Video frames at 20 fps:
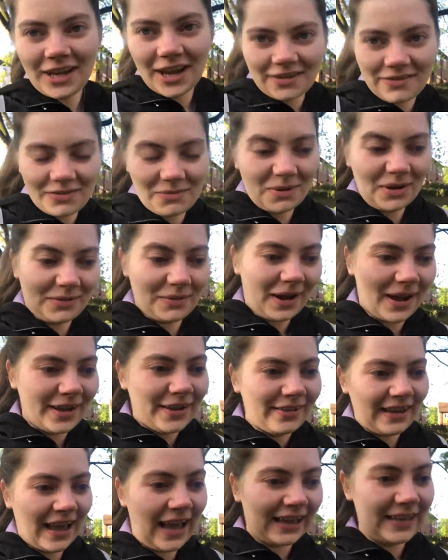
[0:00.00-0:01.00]
Day of the
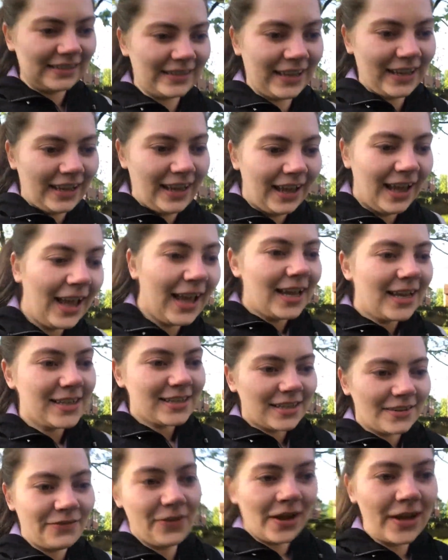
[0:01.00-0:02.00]
Midwife, and
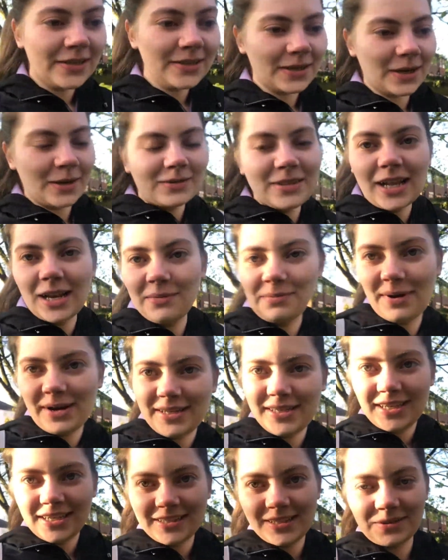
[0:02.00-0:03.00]
it's the first time I'm
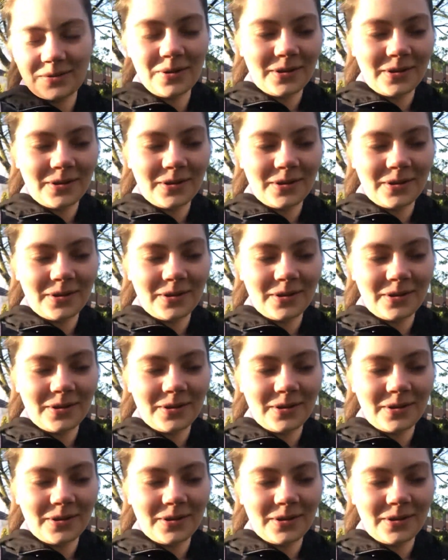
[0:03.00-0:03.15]
celebrating as a